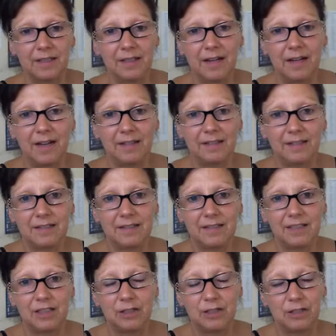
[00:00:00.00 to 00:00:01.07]
and
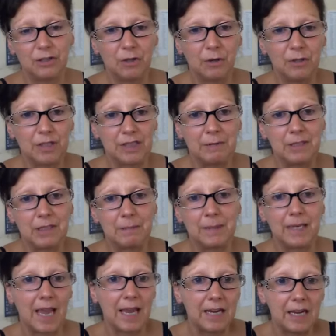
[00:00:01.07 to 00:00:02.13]
you just don't seem to
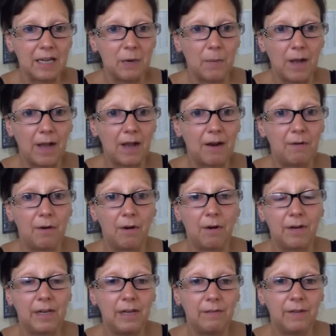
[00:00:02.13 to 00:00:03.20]
be getting anywhere,
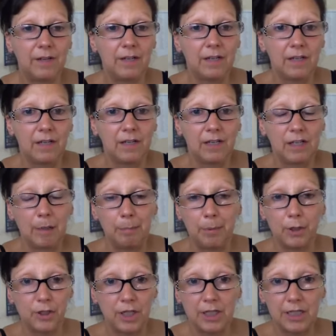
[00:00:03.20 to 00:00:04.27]
or even you're
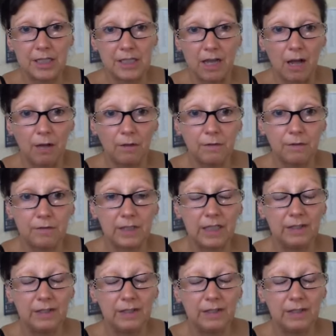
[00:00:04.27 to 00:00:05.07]
pushing yourself,